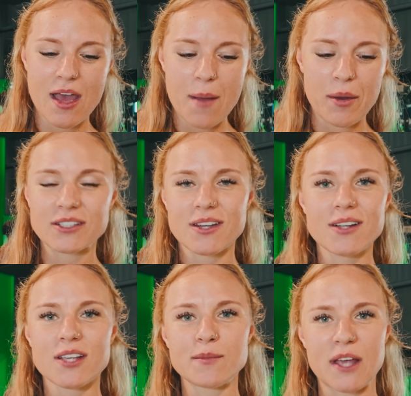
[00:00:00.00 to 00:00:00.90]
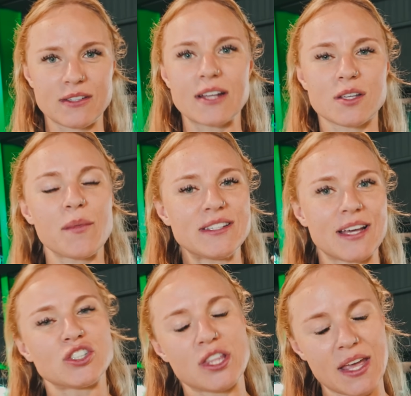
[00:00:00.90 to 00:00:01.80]
Because 9 times out of 10, someone is
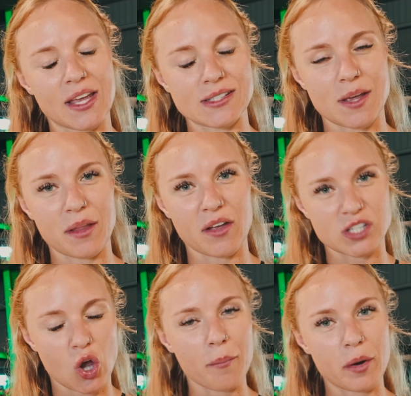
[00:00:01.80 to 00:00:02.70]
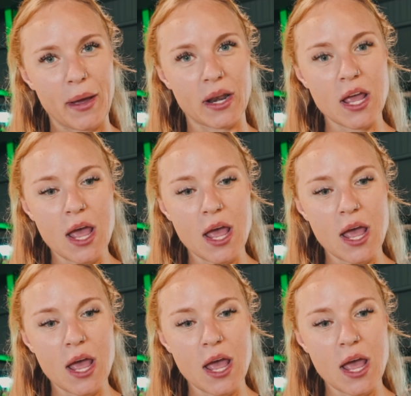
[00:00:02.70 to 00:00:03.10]
actually thinking something as a compliment.